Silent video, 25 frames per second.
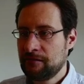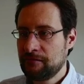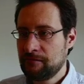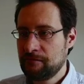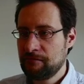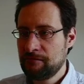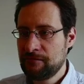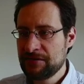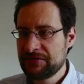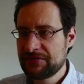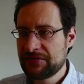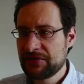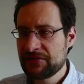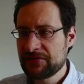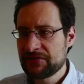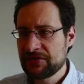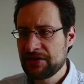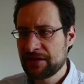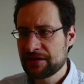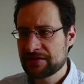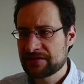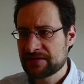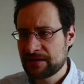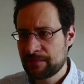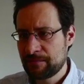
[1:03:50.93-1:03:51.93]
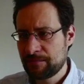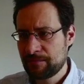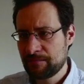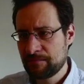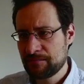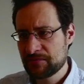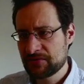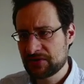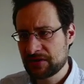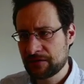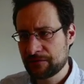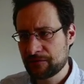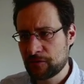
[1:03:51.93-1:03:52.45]
With this, yeah, some
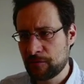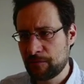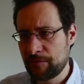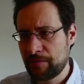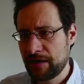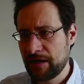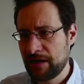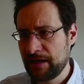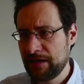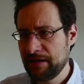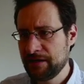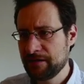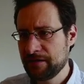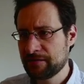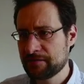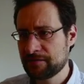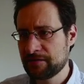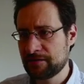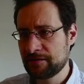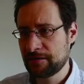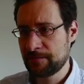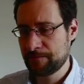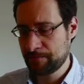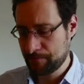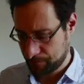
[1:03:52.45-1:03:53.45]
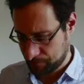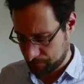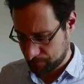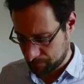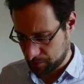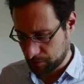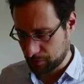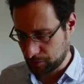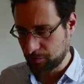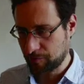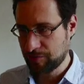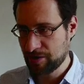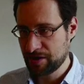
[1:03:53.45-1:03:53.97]
stuff compiling.
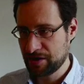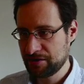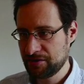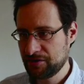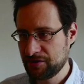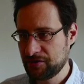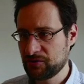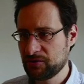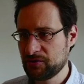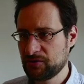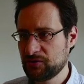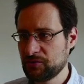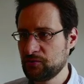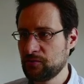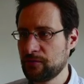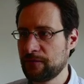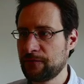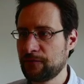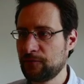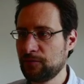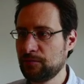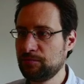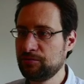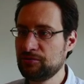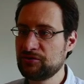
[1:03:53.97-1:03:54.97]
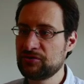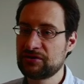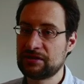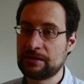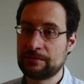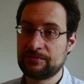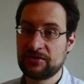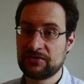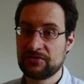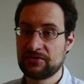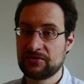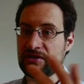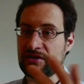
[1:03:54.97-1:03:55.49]
Probably I need to do a full bootstrap.
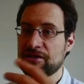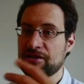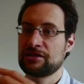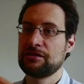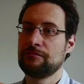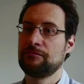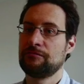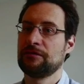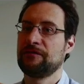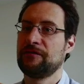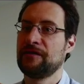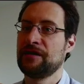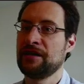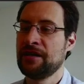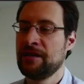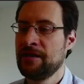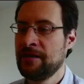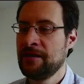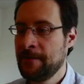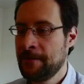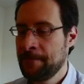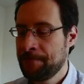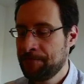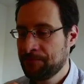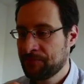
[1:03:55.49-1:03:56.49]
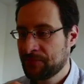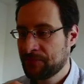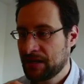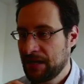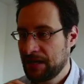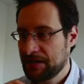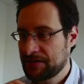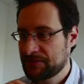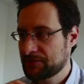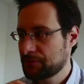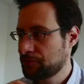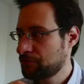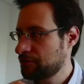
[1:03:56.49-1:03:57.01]
This is actually what I had
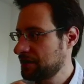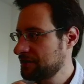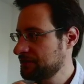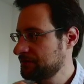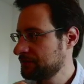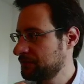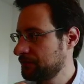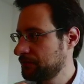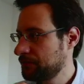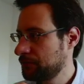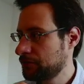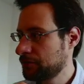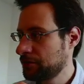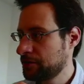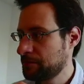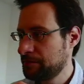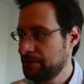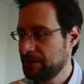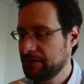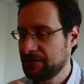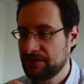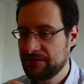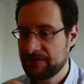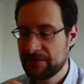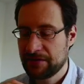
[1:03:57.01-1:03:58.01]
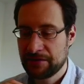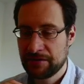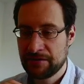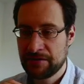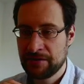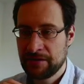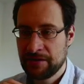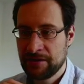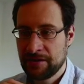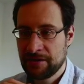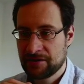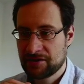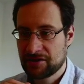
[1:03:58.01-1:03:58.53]
the Ryzen for. Pity that it
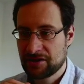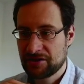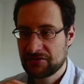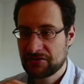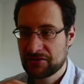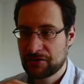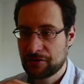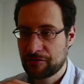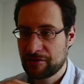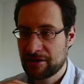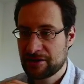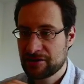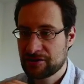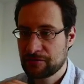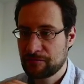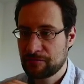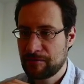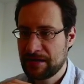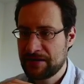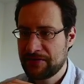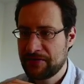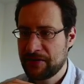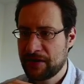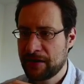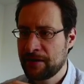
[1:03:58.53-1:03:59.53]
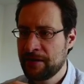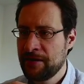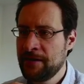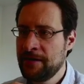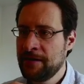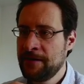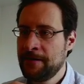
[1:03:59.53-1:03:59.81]
just crashed away there.